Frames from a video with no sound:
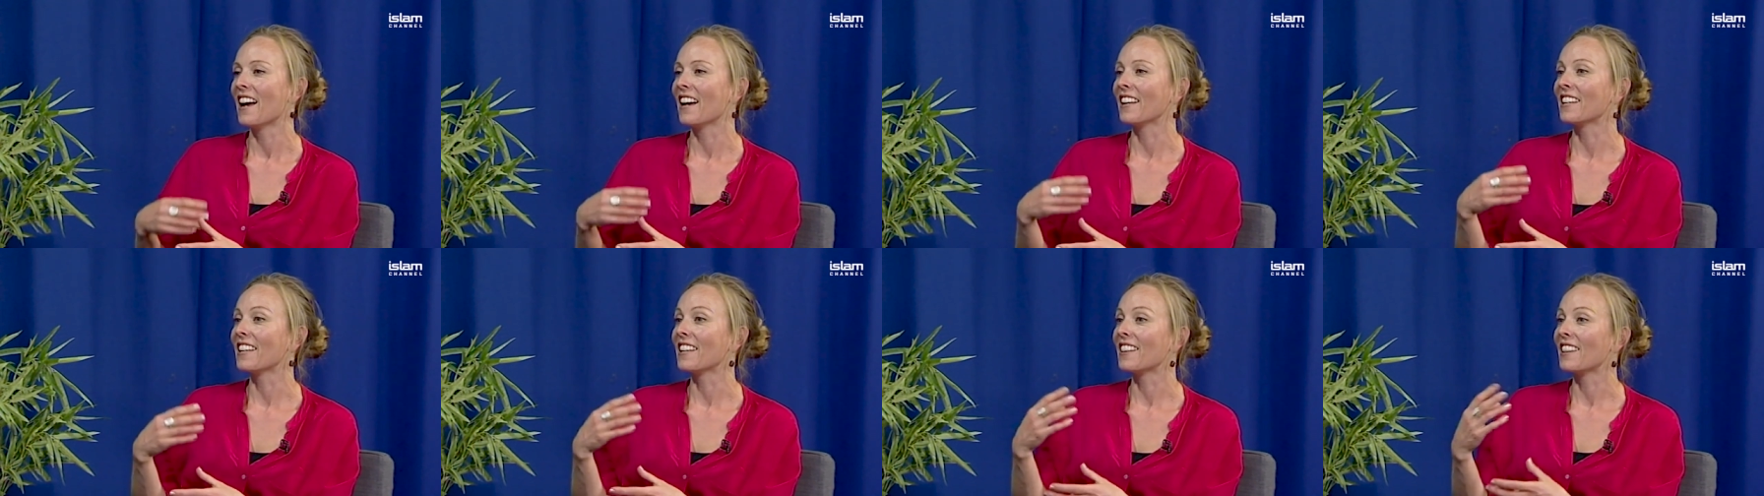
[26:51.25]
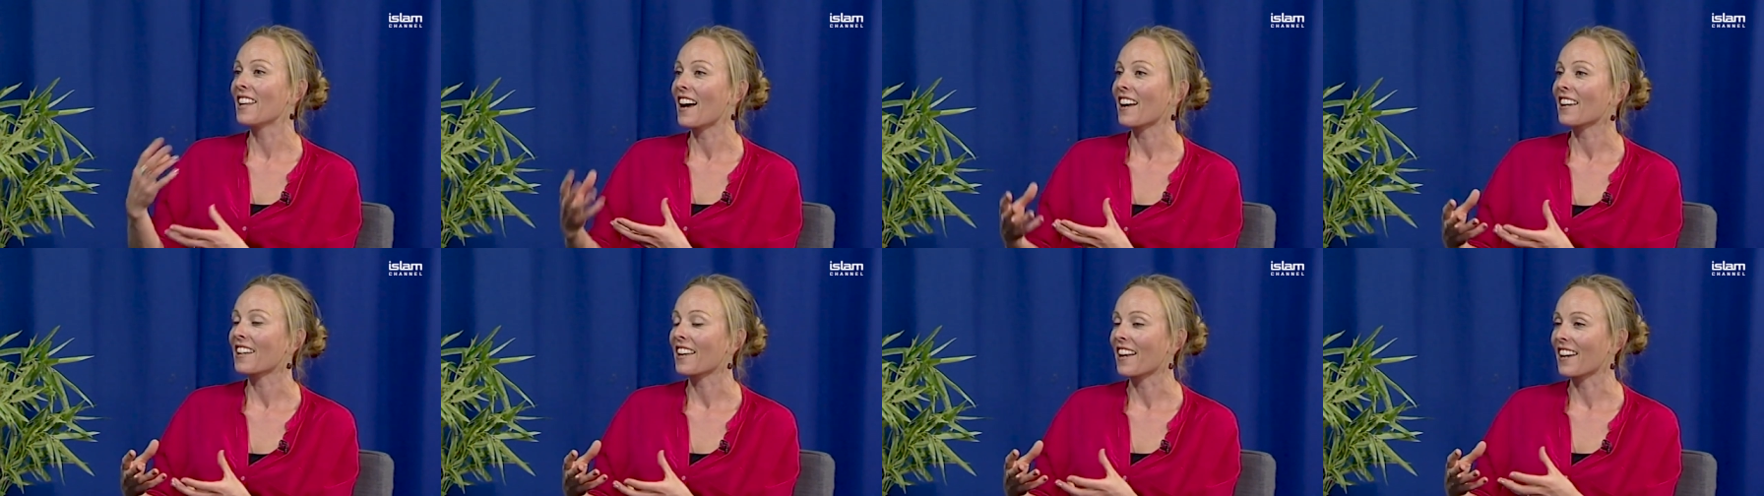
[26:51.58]
And
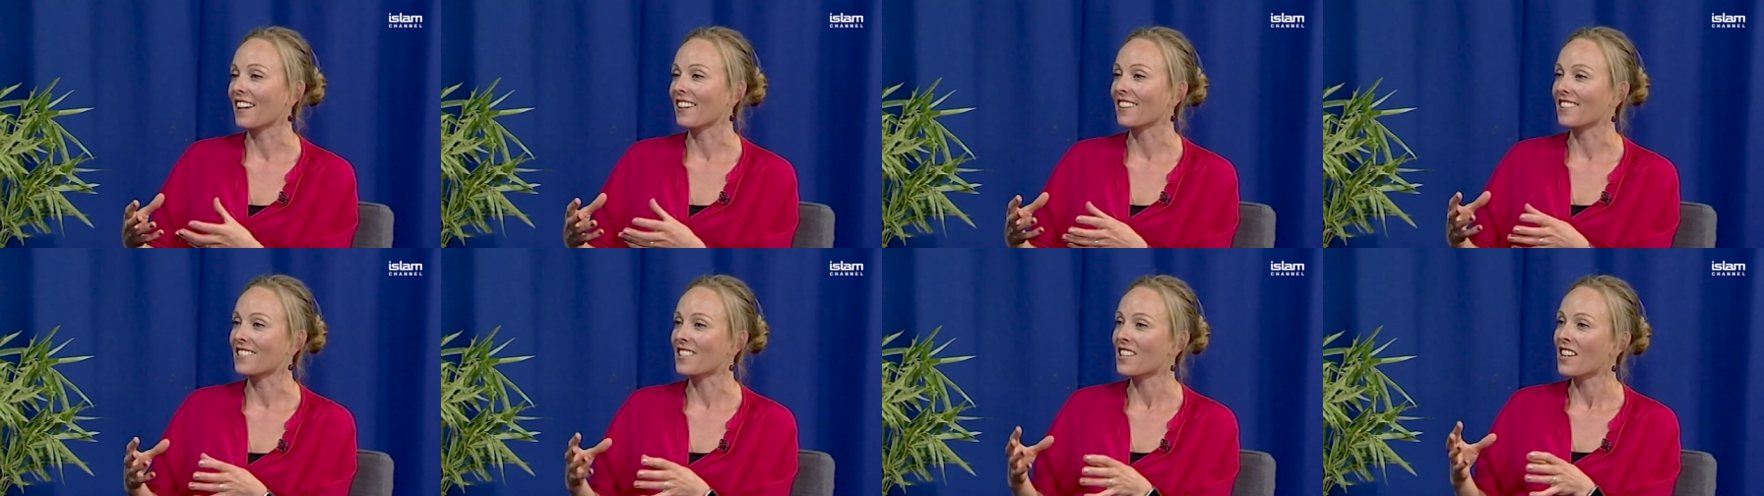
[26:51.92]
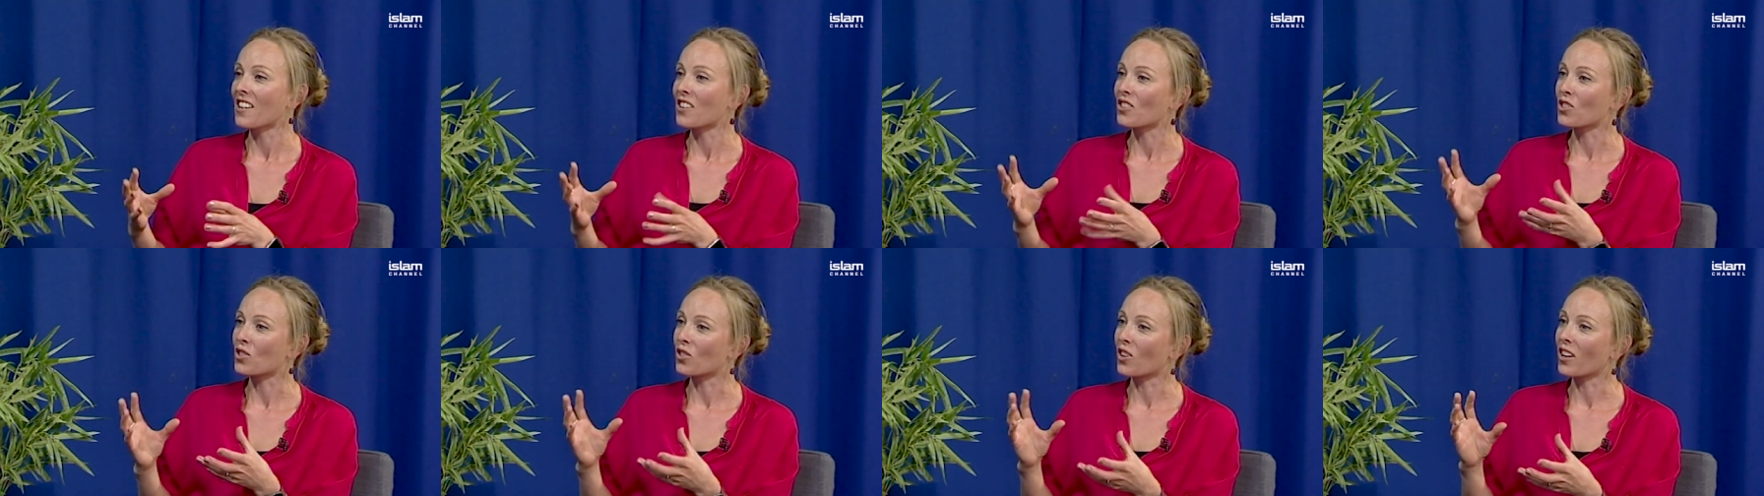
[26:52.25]
in that case,
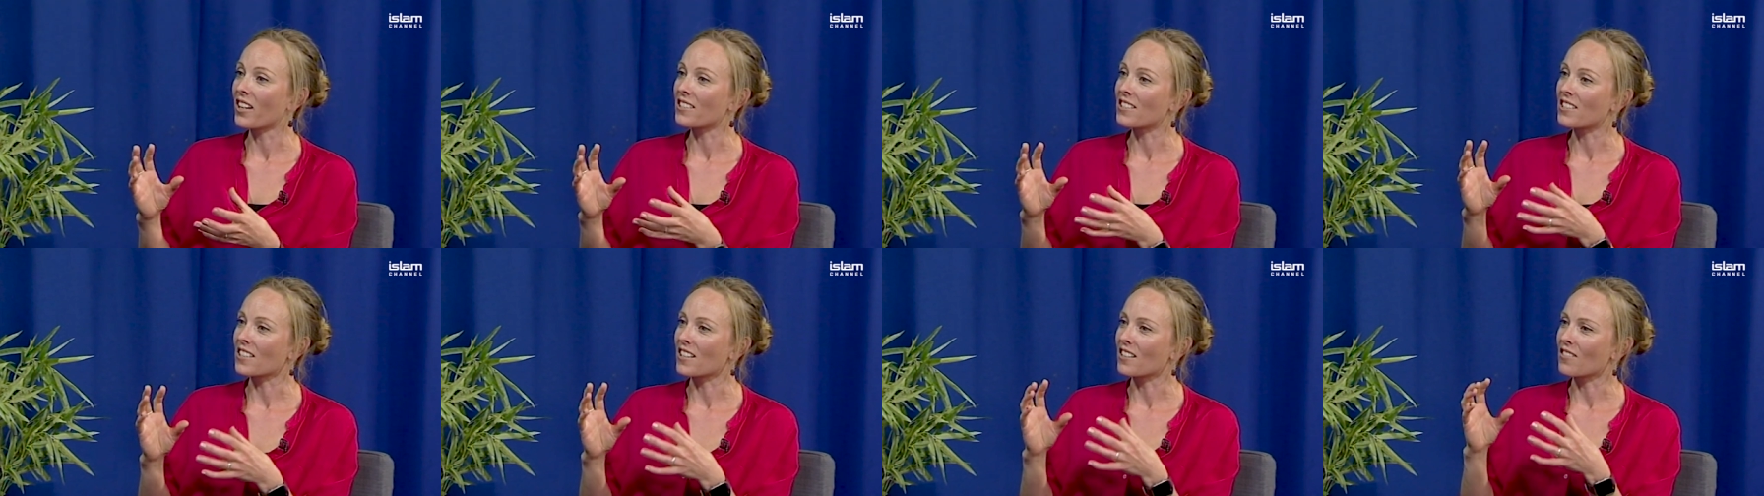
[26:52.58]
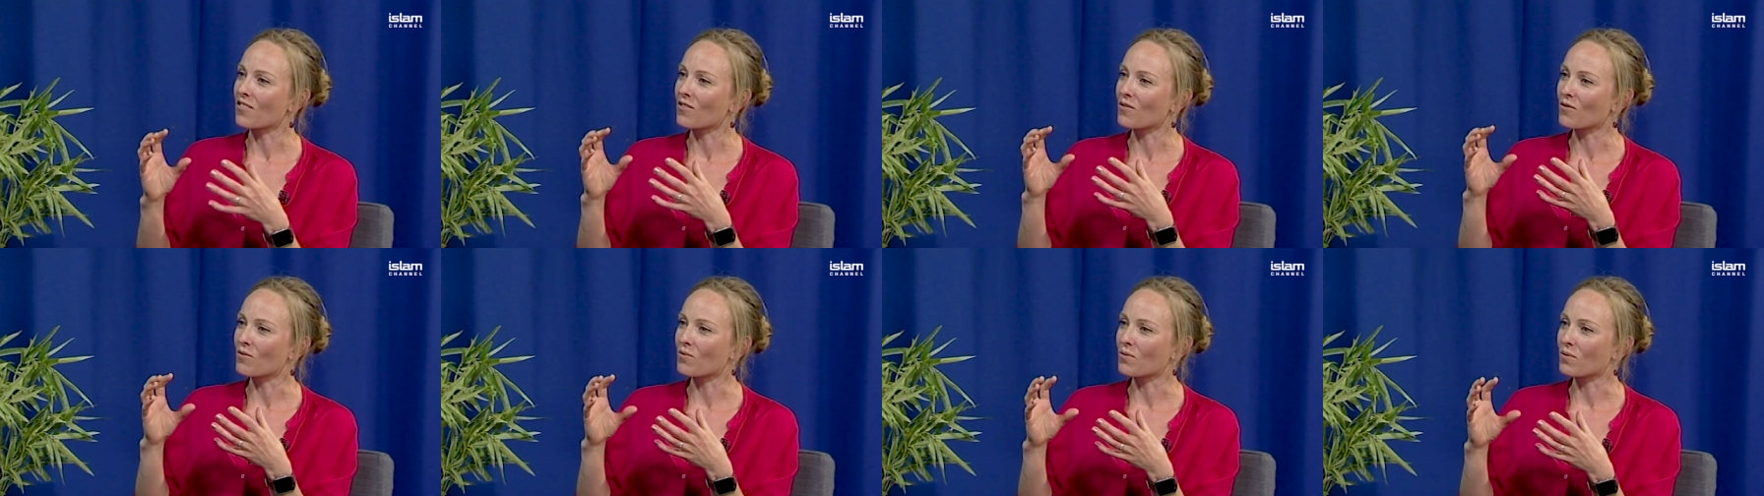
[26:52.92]
trying
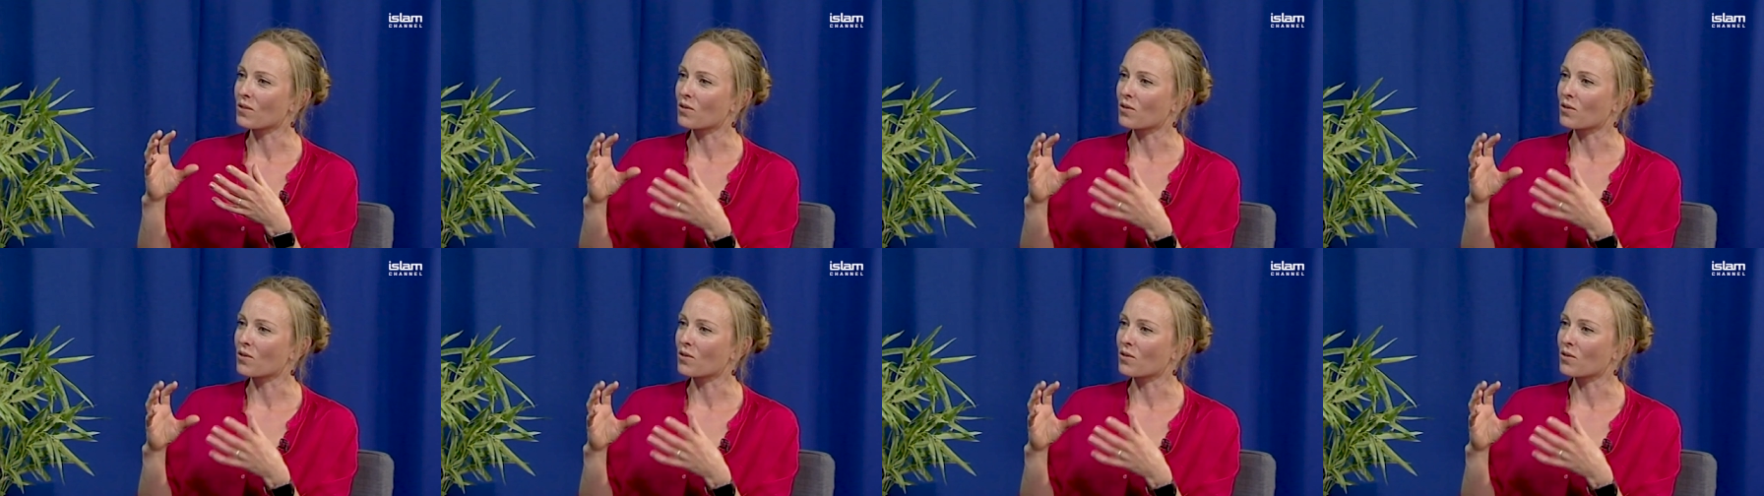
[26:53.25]
to